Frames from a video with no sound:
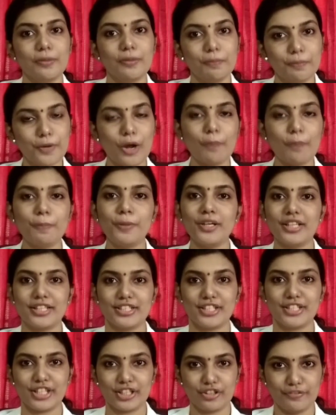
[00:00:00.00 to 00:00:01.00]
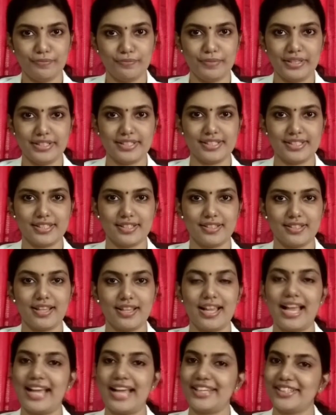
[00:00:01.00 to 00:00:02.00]
proper intake of medicine,
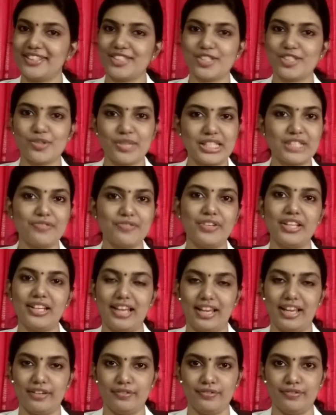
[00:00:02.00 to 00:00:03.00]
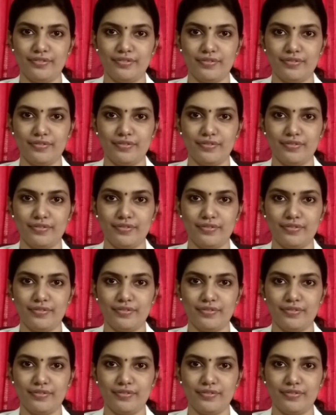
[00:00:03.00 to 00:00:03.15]
and a stress free life.